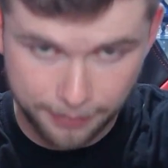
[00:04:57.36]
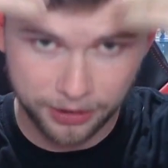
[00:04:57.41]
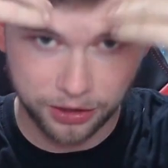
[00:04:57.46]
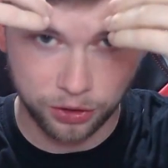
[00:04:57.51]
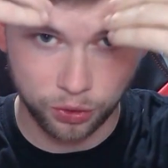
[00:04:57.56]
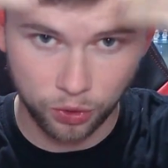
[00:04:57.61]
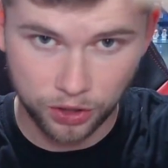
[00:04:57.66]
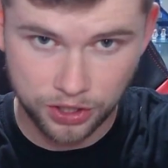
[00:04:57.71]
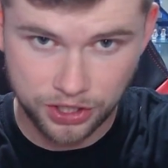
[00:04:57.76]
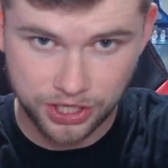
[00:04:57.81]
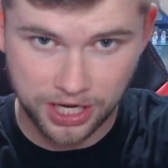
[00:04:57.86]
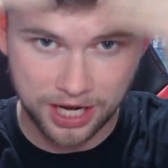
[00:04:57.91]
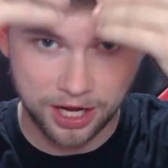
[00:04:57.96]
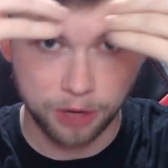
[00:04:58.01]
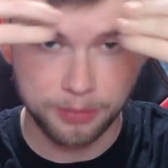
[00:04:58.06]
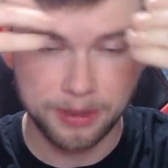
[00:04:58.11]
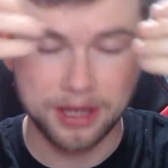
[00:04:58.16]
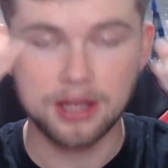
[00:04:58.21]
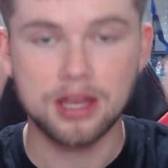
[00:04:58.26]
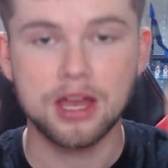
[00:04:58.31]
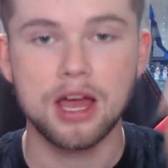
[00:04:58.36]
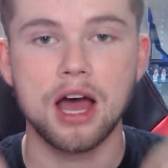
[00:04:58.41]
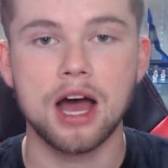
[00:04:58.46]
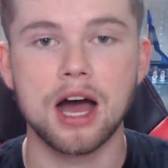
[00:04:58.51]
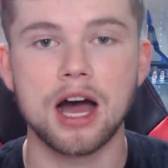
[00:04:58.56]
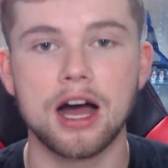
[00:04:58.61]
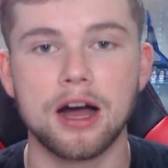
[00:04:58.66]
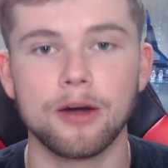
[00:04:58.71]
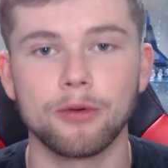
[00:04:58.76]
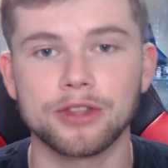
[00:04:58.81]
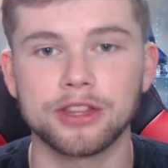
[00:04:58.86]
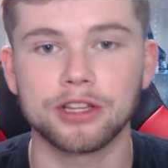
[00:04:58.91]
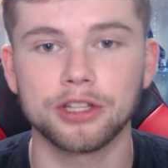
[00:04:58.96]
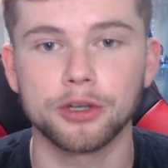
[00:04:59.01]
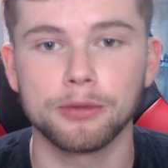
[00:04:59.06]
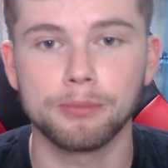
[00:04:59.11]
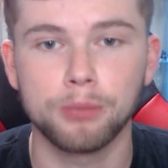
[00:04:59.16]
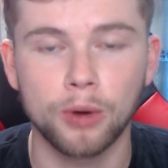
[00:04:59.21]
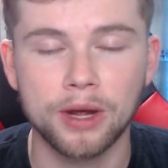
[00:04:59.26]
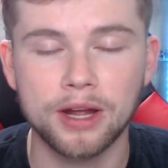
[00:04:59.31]
of the orange helmet with a
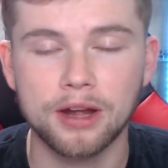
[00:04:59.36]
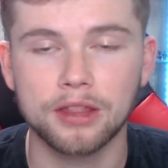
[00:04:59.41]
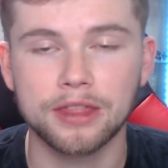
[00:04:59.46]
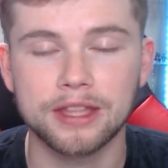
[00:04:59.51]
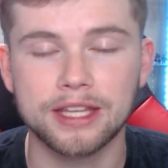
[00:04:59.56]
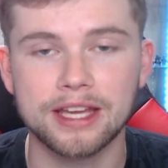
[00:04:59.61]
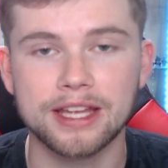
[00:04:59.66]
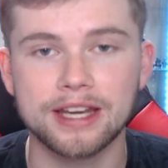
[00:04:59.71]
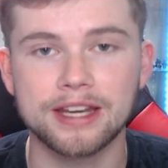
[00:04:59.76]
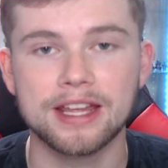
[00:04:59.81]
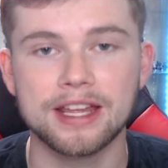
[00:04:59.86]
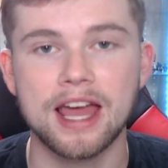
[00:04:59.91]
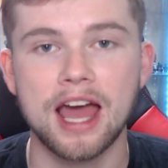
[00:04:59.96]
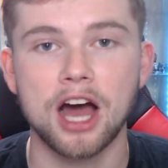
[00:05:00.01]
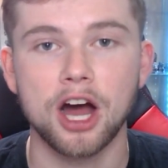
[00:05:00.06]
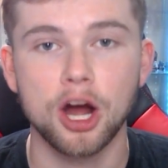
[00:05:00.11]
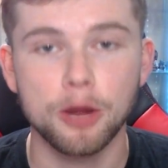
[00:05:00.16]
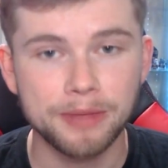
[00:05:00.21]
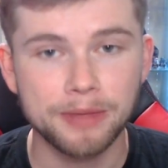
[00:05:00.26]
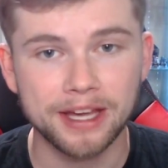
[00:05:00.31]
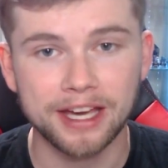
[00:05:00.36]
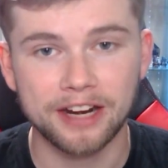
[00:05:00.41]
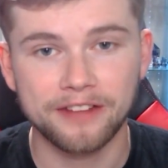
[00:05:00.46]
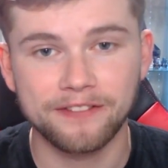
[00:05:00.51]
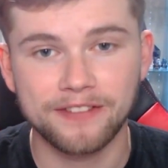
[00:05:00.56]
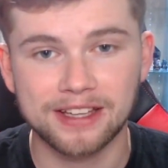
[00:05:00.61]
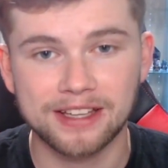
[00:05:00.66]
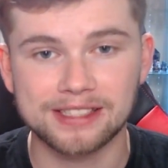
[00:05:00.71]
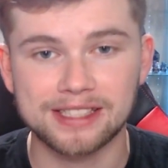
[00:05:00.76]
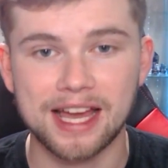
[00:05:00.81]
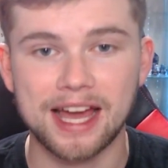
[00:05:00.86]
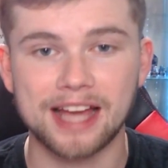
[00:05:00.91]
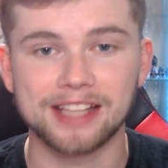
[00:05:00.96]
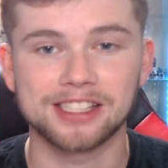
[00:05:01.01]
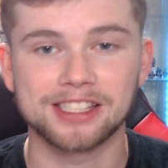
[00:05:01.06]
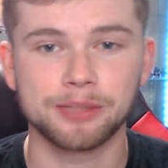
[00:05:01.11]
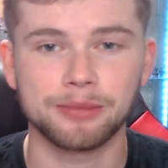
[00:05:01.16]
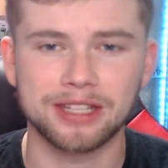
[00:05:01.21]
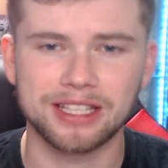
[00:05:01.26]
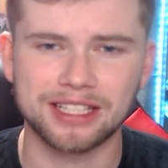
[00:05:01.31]
little point on the end. Hope they kind of fix that
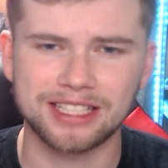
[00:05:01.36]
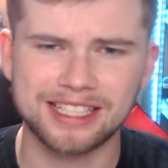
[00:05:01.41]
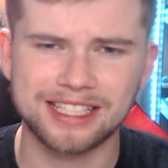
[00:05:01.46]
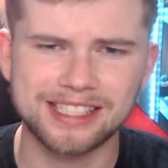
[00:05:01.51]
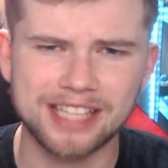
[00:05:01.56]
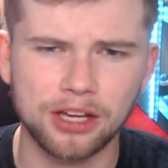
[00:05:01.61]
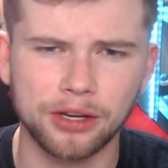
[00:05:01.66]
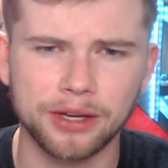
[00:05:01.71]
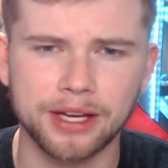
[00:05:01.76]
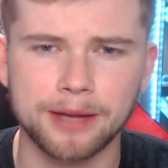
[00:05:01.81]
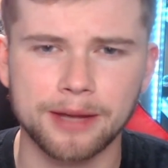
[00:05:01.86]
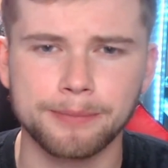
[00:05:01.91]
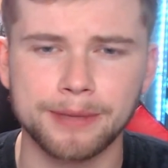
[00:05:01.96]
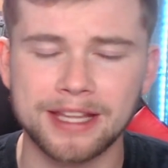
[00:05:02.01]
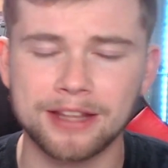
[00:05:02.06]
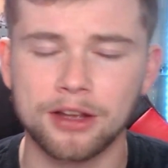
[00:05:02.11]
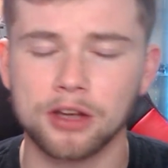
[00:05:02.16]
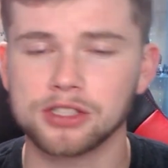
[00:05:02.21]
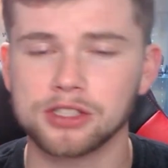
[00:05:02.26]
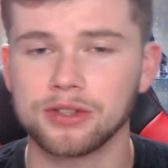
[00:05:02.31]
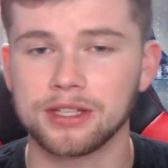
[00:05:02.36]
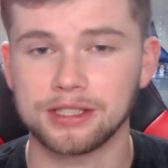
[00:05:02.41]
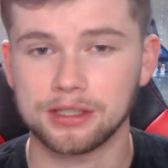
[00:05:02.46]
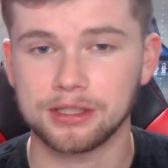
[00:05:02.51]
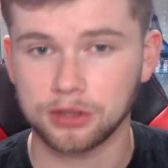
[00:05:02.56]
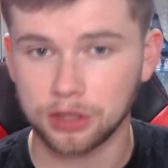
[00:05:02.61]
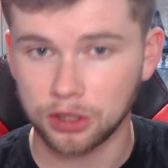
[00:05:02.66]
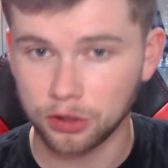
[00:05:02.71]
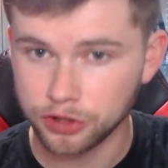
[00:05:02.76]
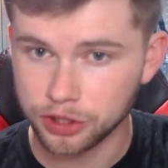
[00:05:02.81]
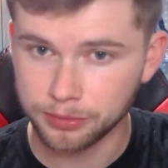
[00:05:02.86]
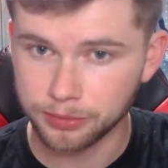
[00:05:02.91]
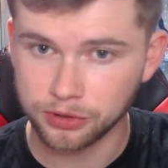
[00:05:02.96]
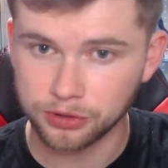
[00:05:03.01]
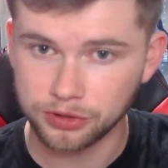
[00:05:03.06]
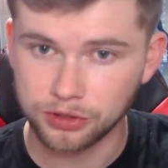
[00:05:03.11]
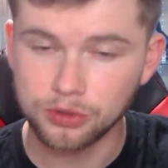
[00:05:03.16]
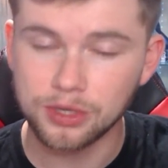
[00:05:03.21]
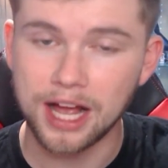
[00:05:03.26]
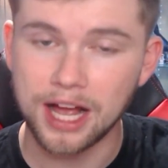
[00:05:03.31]
and some of the detailing. And also the clone
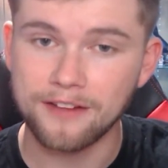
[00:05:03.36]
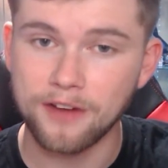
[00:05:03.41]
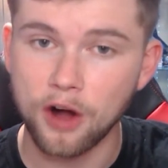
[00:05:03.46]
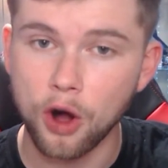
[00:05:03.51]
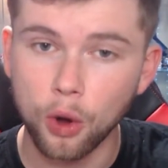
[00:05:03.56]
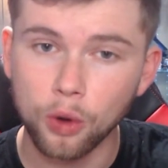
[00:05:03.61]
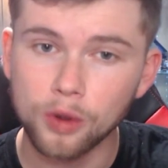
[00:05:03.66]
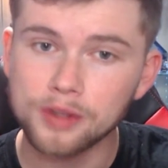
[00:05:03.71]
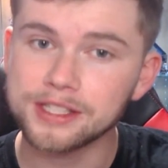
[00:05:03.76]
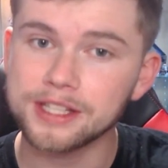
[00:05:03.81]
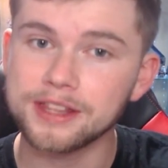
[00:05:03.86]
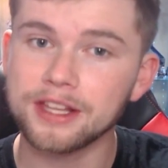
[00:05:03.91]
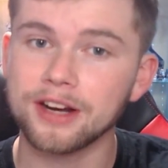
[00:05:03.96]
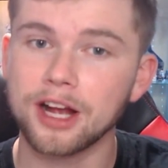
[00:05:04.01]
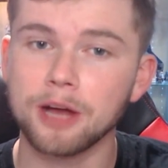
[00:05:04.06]
troopers do have holes in their